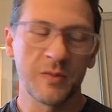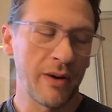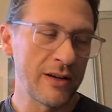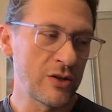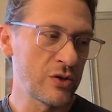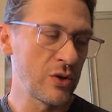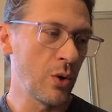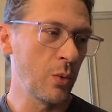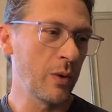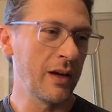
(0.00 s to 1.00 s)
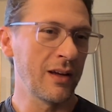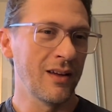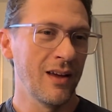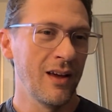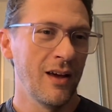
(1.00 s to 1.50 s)
by
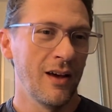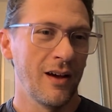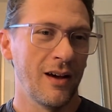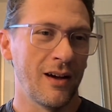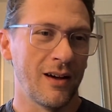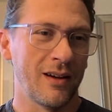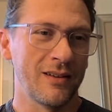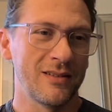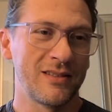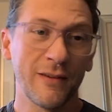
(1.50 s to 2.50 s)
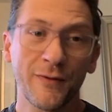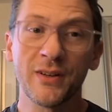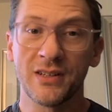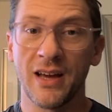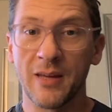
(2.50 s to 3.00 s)
showing
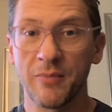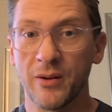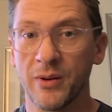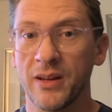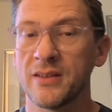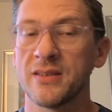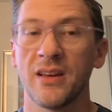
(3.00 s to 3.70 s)
different time periods,